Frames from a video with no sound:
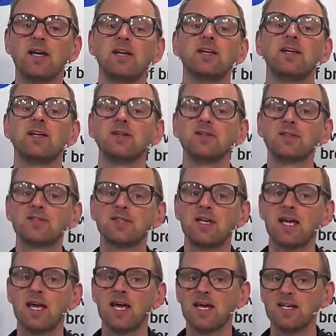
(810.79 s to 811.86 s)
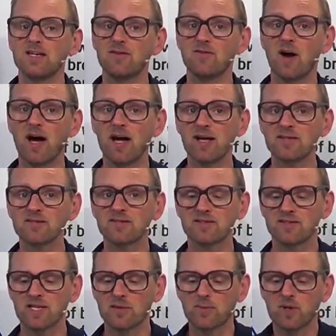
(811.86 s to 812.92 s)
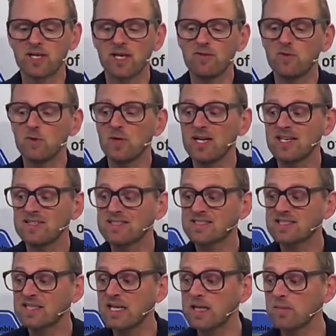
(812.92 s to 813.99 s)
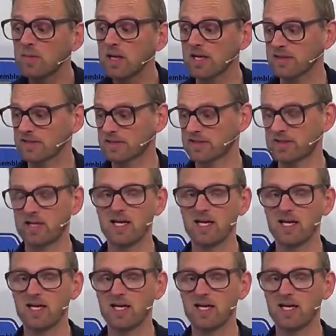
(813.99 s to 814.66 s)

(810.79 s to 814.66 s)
is a device that will give you a seamless